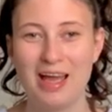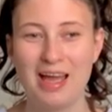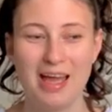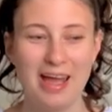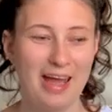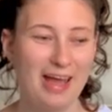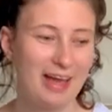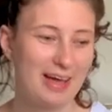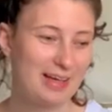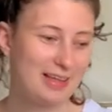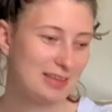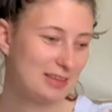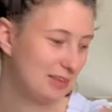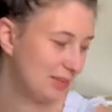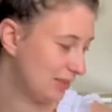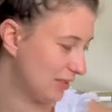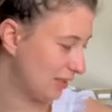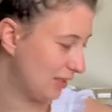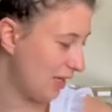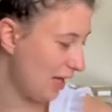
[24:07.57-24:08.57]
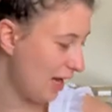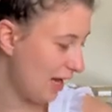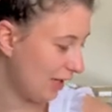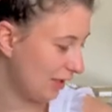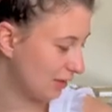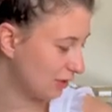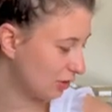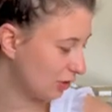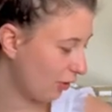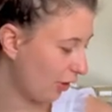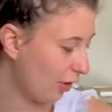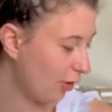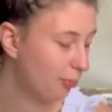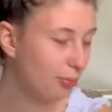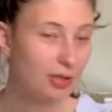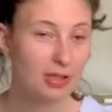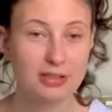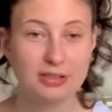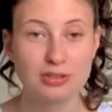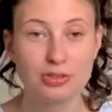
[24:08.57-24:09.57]
And yeah, so I hope
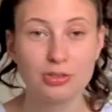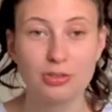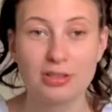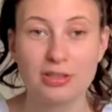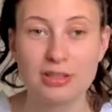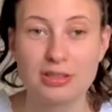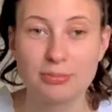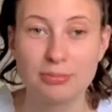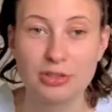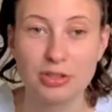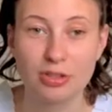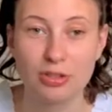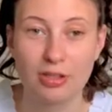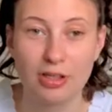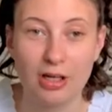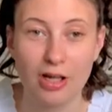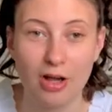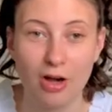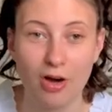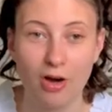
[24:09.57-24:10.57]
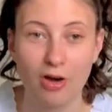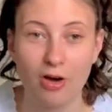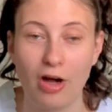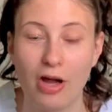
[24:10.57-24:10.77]
you guys enjoyed this maternity haul.